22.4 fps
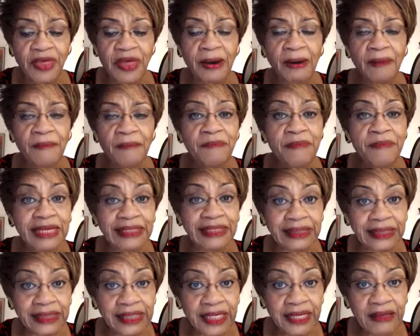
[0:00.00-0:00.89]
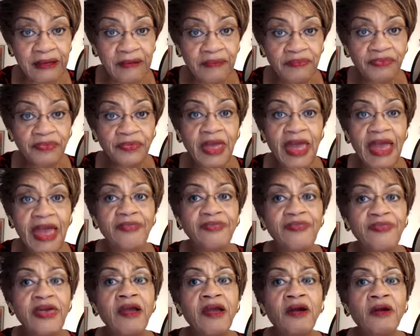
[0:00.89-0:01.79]
are messy,
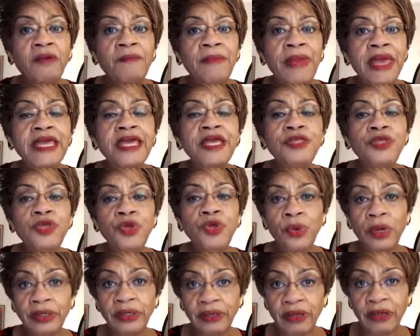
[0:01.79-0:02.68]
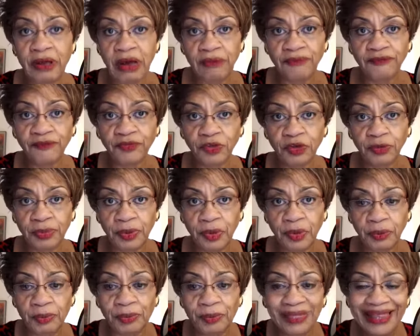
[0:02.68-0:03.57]
and they are making you
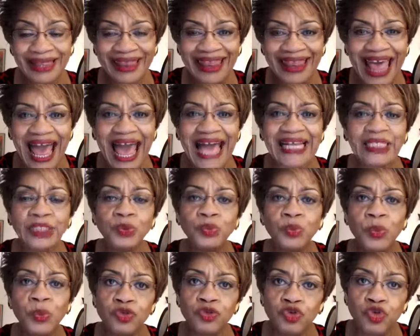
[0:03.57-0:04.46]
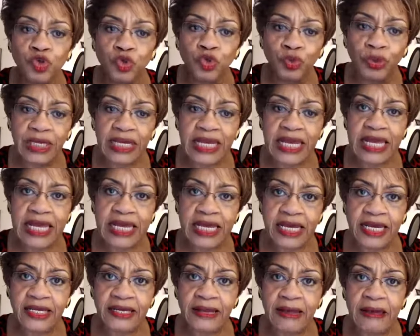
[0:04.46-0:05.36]
uncomfortable. But that is what you
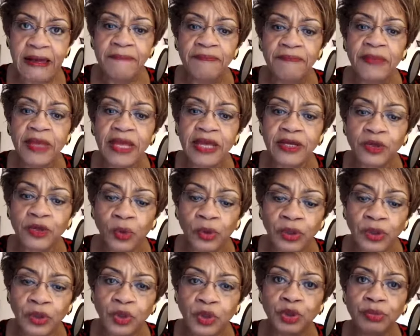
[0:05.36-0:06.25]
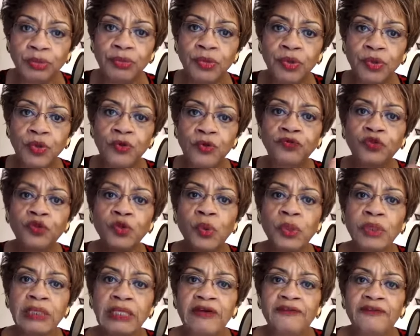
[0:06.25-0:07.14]
need in order to move to
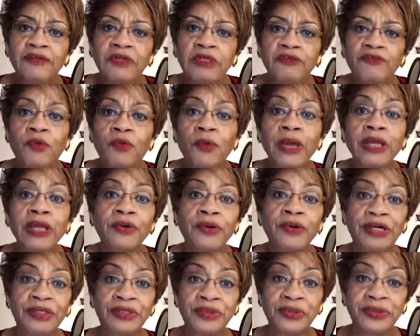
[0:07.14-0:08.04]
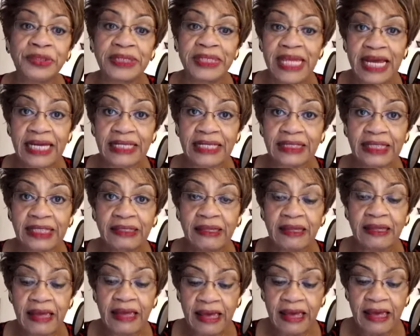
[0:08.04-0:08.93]
a level of greater
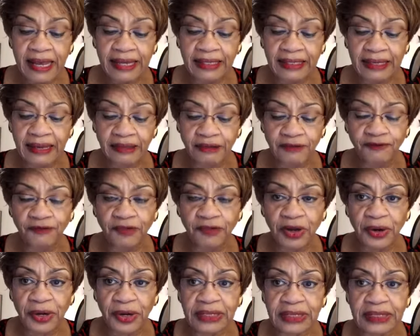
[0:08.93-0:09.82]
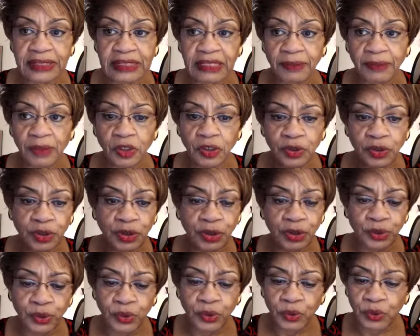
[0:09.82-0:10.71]
understanding. It, it's very similar
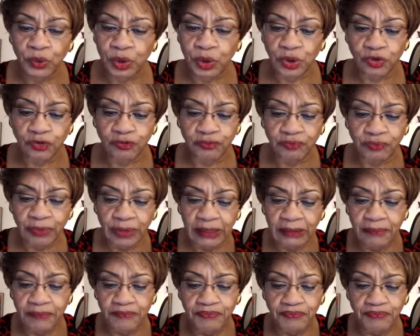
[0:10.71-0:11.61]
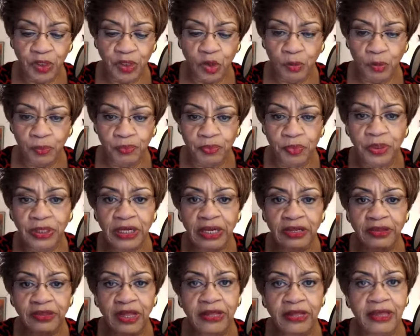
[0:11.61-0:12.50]
to sort of um, you know
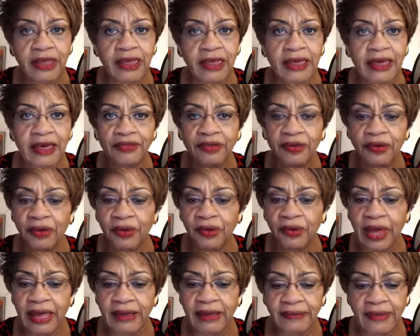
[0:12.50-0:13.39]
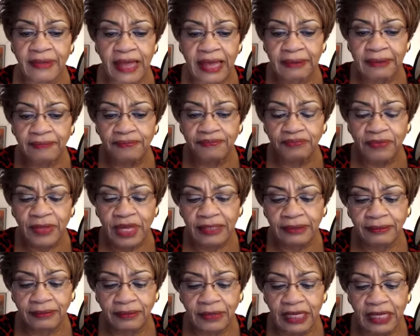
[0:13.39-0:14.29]
putting things together and and
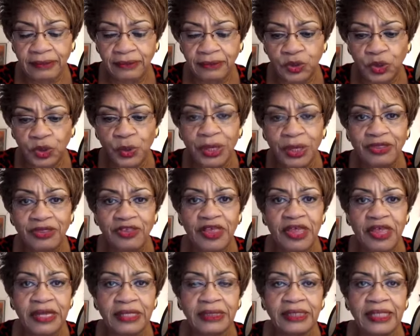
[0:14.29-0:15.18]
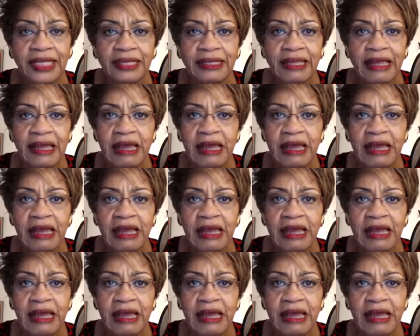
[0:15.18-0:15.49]
and and doing things that